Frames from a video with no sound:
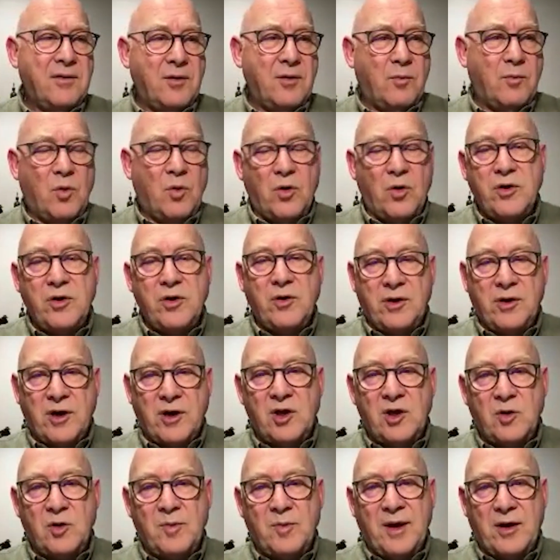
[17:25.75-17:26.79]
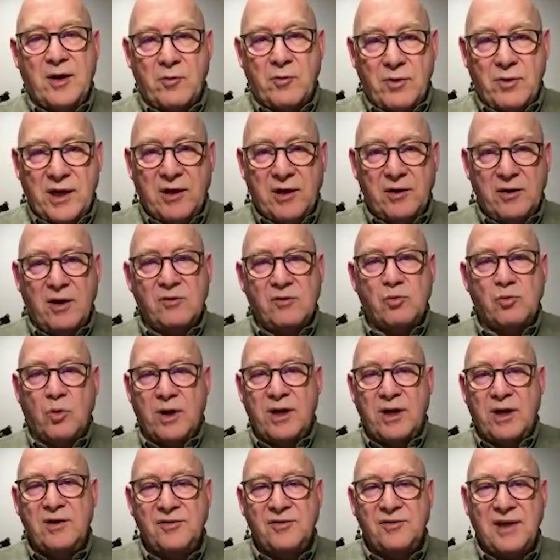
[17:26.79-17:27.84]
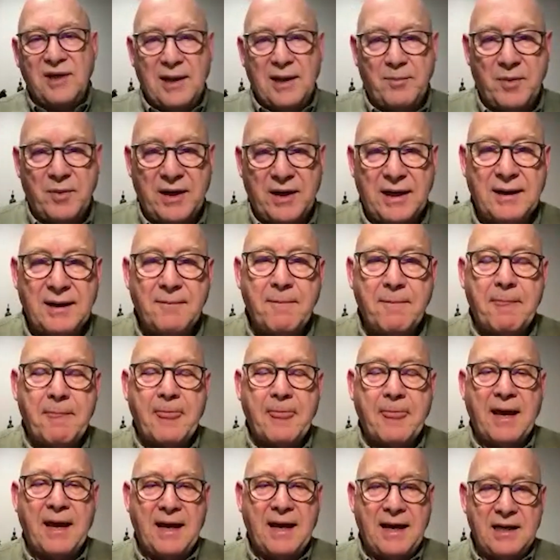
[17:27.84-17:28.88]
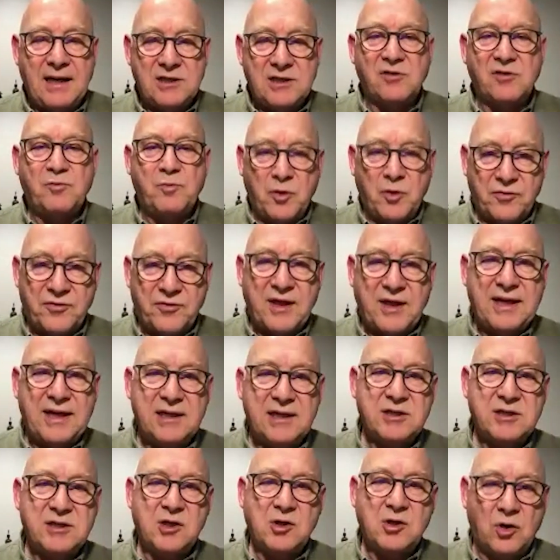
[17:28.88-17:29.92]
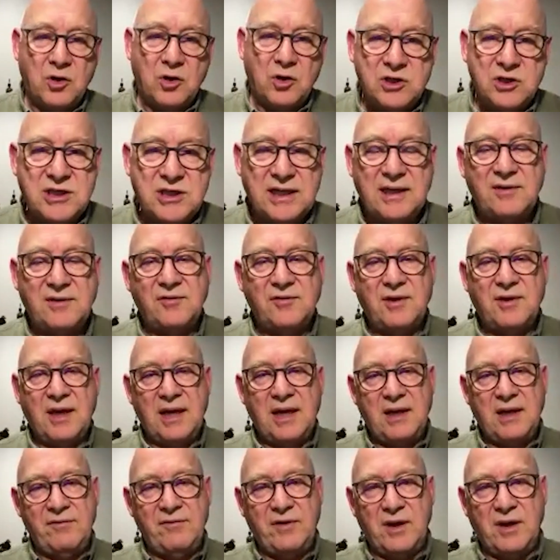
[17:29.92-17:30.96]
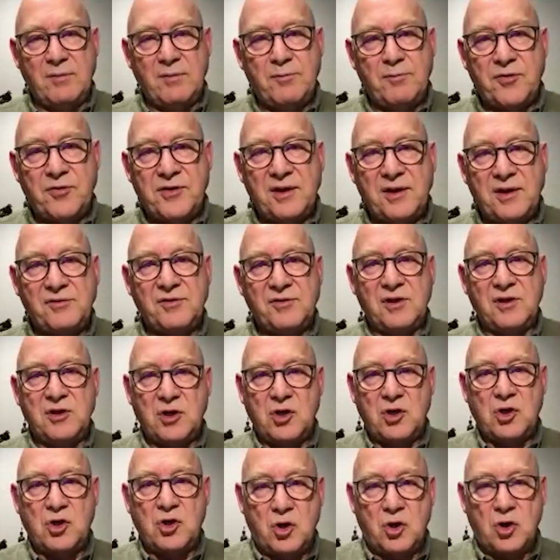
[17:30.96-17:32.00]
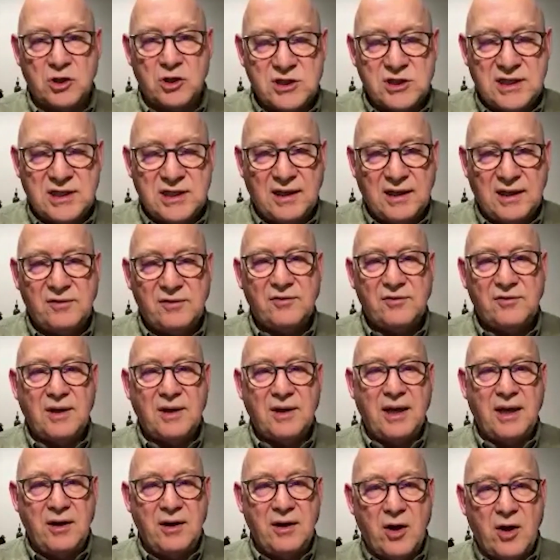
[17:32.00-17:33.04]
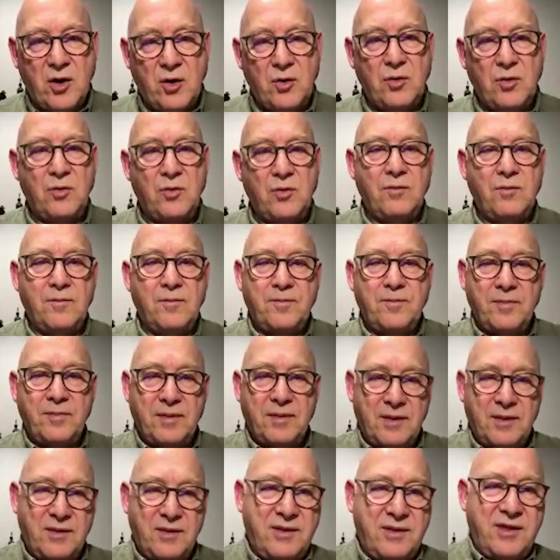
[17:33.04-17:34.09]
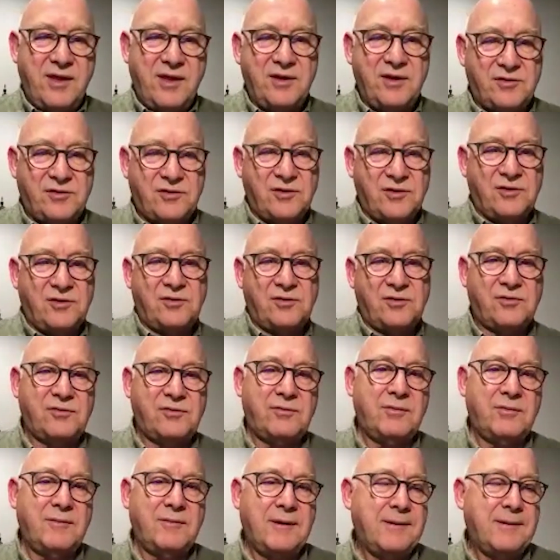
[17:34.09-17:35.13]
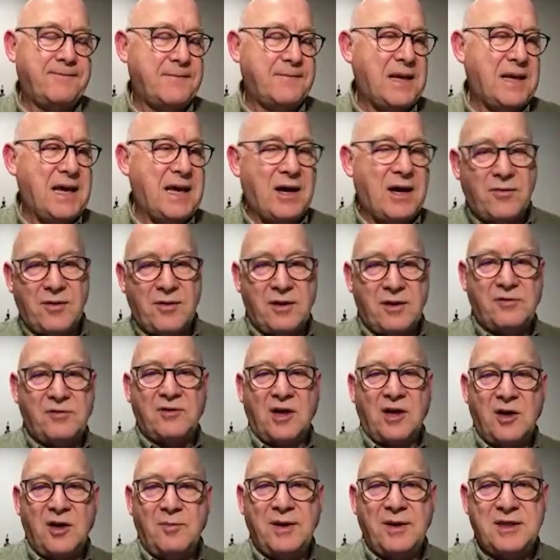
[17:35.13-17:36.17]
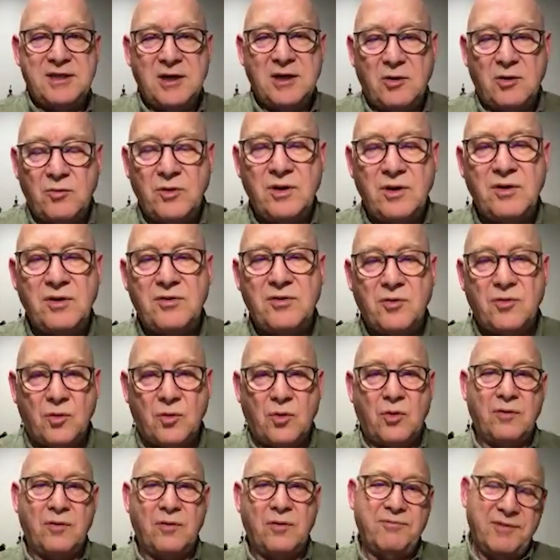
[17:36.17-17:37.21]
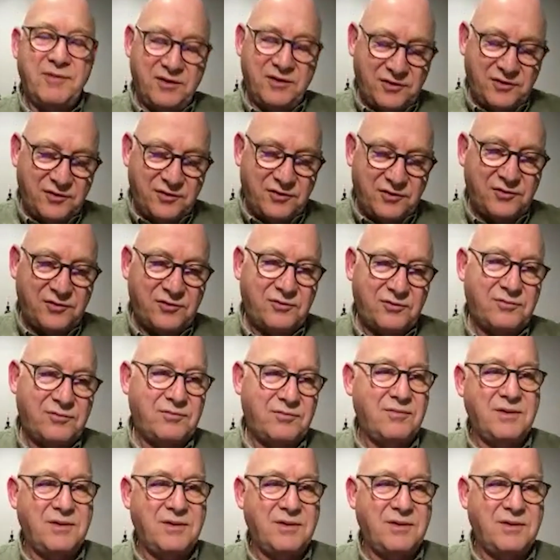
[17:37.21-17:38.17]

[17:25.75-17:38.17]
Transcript: the more you're going to be able to recognize what is happening and just put that into context. And if you can put things into context and know this is how it's going to be dealt with, or this is